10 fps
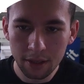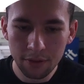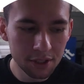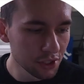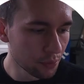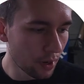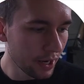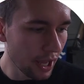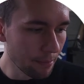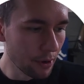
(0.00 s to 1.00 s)
This is where I
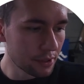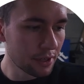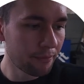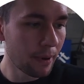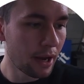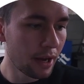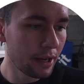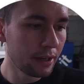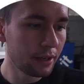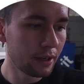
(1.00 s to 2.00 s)
get most of
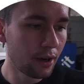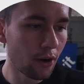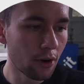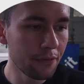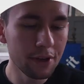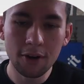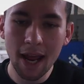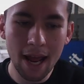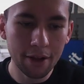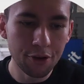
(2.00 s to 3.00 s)
my Harvey or
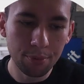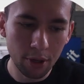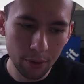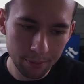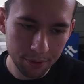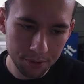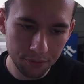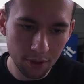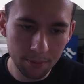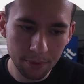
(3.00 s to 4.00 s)
AccuPro Endmills
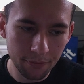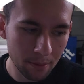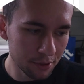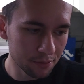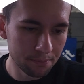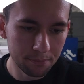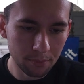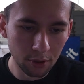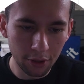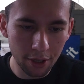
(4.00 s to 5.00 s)
from. If I'm just
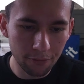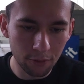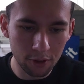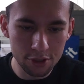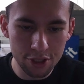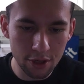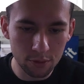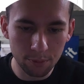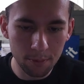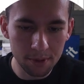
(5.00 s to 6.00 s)
looking for a
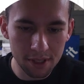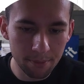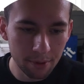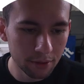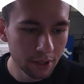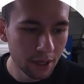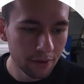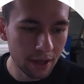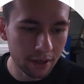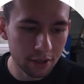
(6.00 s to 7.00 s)
general purpose end mill
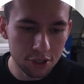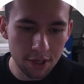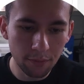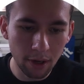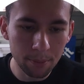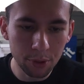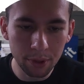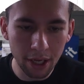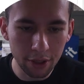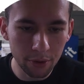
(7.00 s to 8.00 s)
that can achieve what I'm
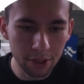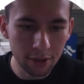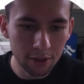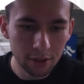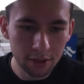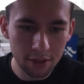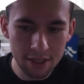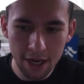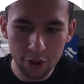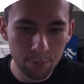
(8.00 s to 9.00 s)
doing, I go here because
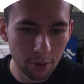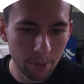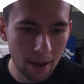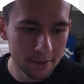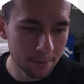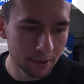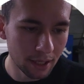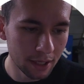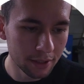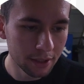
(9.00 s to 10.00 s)
AccuPro pops up a
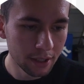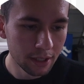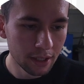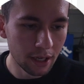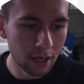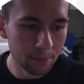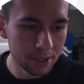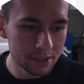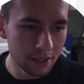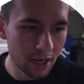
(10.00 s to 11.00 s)
lot.
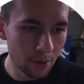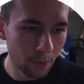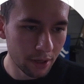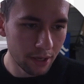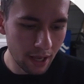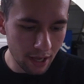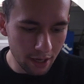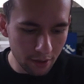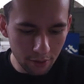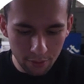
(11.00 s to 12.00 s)
Let's say that I wanted
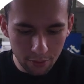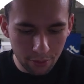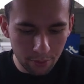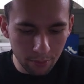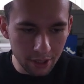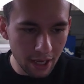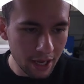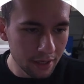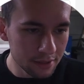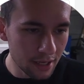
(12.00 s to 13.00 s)
a
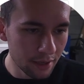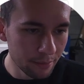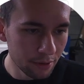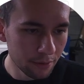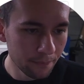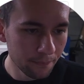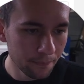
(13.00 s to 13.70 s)
3/8 end mill